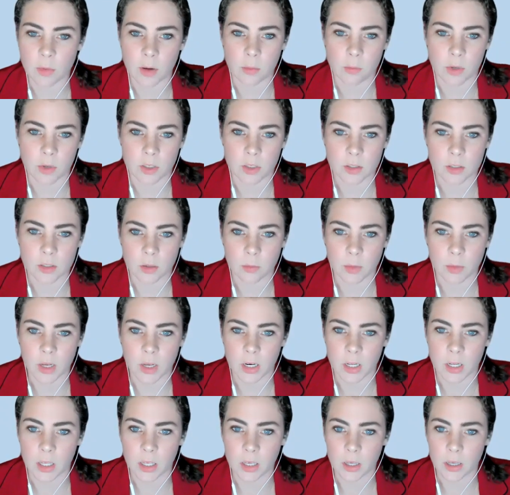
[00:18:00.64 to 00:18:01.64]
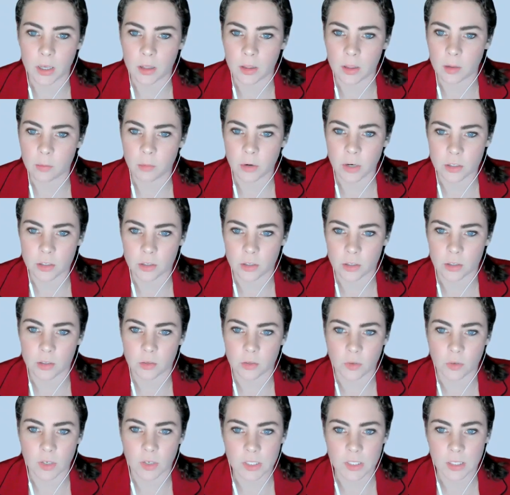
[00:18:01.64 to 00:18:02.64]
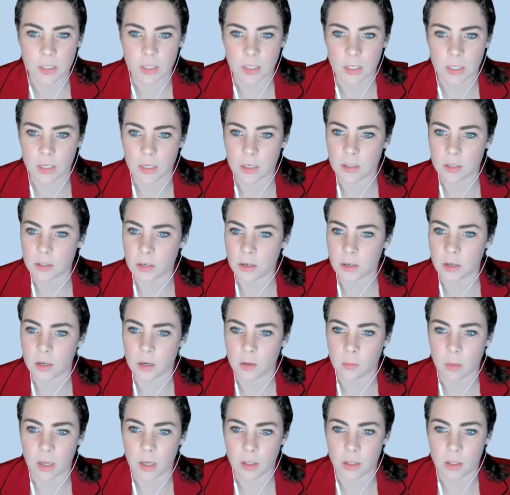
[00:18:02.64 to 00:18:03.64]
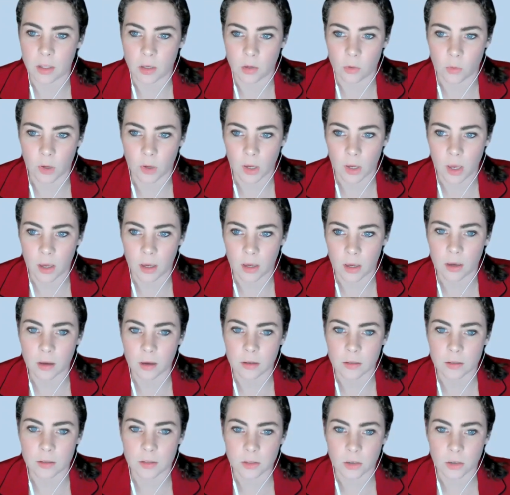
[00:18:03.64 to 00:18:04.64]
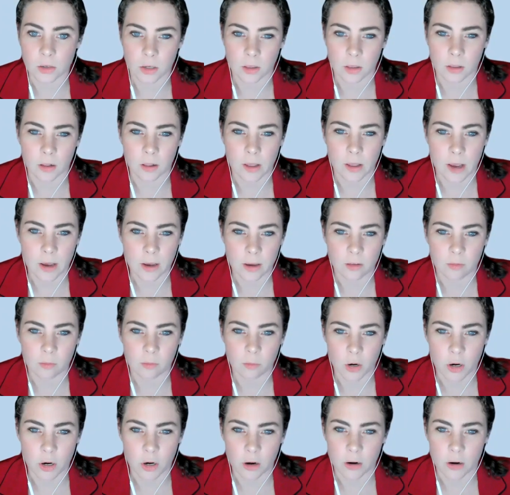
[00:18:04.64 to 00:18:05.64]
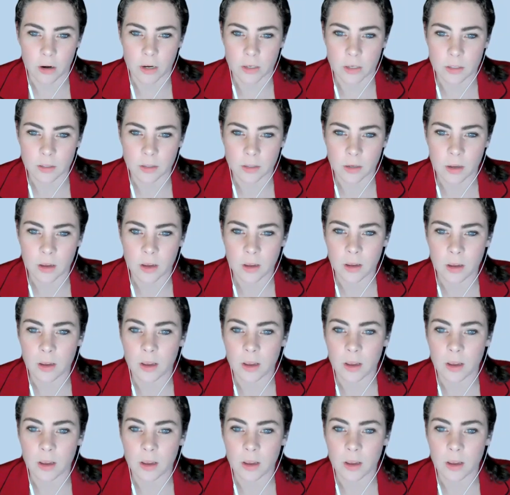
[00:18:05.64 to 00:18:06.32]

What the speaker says: with Prime Minister Bennett and the pressures recently exerted by the UK concerning the lack of progress